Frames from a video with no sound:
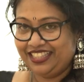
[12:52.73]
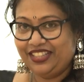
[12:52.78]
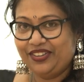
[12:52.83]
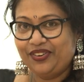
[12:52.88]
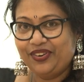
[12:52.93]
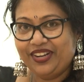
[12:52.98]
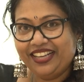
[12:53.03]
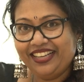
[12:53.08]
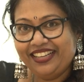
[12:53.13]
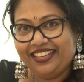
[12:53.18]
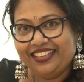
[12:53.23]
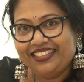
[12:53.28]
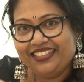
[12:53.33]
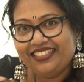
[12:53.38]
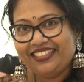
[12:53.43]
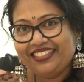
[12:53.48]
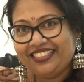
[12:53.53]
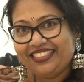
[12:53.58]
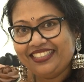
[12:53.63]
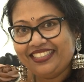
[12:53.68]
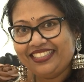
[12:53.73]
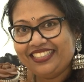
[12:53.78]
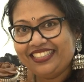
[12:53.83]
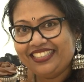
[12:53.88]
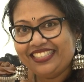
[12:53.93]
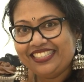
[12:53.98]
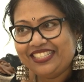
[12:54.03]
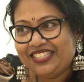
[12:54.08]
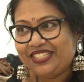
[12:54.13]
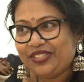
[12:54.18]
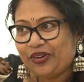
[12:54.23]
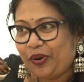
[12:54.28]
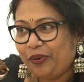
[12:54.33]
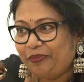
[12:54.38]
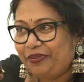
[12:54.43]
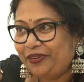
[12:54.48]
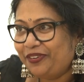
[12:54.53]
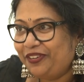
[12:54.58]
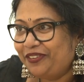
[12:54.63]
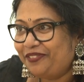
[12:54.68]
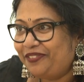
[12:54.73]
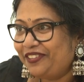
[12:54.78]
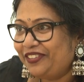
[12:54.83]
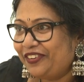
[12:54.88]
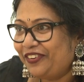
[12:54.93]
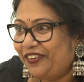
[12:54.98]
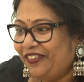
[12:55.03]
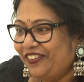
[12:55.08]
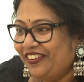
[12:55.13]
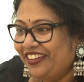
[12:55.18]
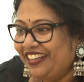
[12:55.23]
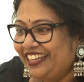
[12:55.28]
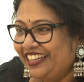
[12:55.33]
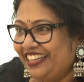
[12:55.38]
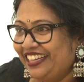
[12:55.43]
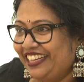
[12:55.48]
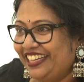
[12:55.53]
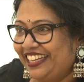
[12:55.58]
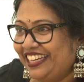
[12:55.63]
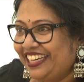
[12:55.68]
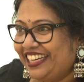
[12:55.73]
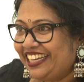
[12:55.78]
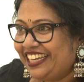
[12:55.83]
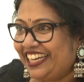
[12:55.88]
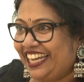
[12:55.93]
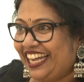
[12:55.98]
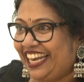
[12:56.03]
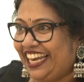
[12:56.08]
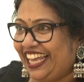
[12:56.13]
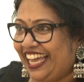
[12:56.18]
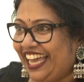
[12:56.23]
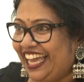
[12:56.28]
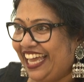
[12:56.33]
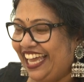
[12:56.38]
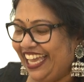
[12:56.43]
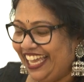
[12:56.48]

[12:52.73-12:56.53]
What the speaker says: Look. So beautiful, no? Hello.